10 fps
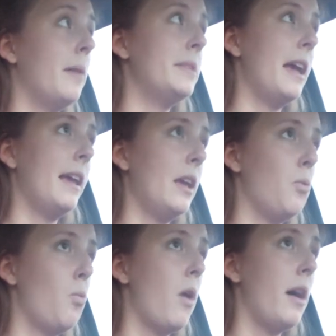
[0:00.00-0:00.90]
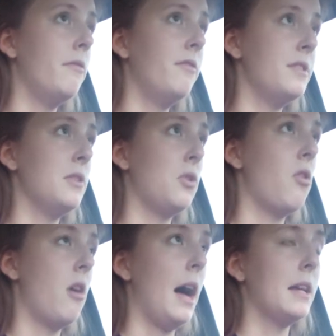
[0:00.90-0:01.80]
taking 1
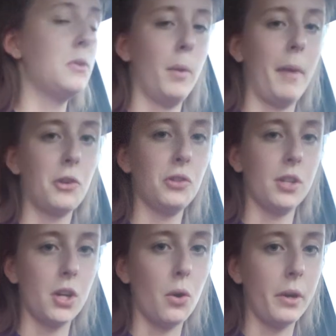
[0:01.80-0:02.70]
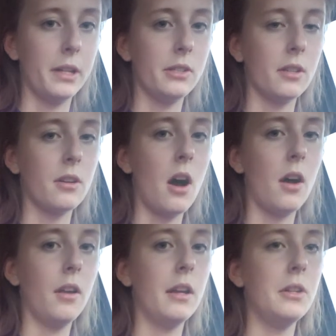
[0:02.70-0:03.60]
physical class where I'm actually going to the
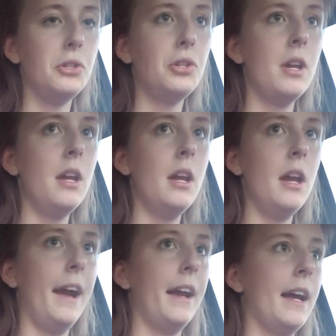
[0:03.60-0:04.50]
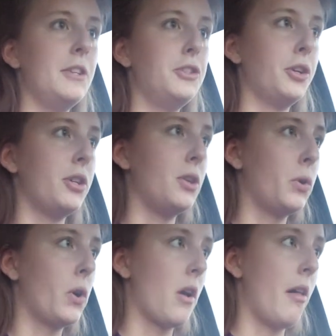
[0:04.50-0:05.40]
college, and I took a
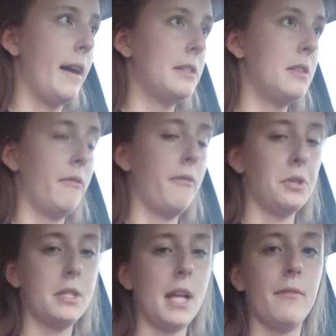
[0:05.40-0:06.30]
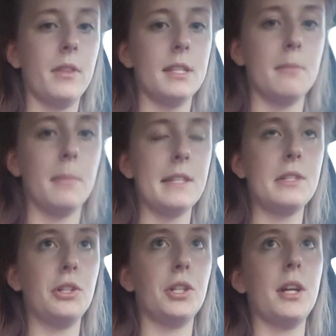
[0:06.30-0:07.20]
yoga class the first half of the
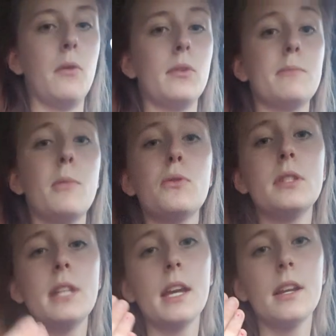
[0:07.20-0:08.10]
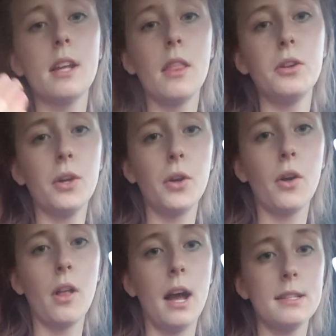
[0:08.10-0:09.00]
semester. I was supposed to take another yoga
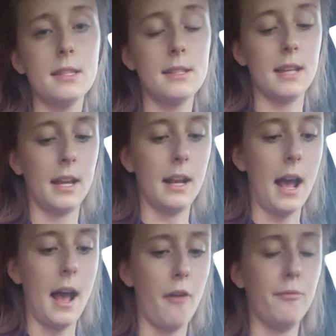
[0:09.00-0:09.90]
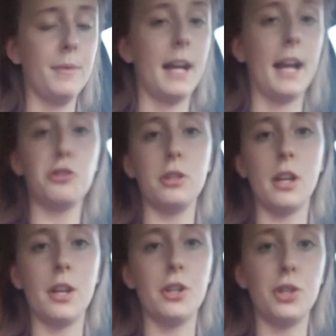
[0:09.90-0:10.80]
class the second half, but I actually
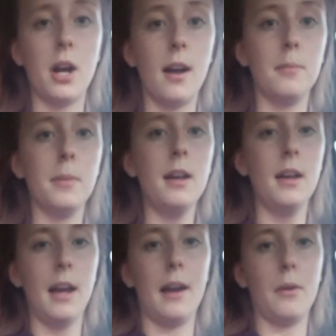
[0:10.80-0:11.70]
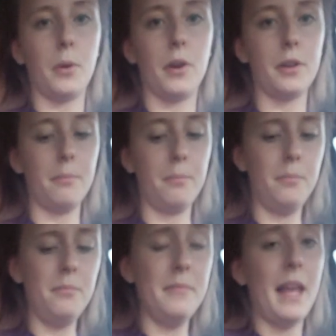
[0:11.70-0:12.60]
got a job. I work
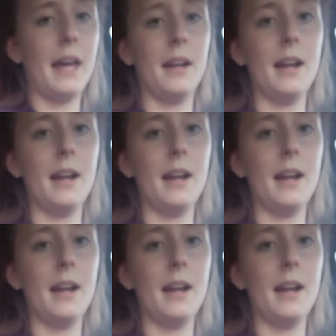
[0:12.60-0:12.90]
at